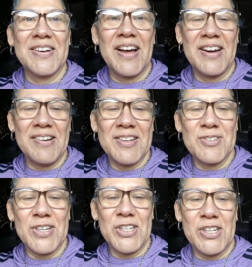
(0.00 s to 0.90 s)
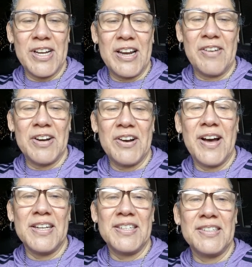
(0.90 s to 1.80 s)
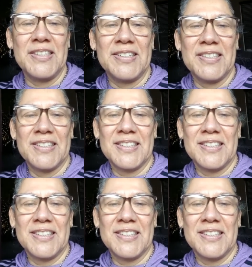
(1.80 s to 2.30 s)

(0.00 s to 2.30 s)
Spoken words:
How do you switch it? I never know how to do this.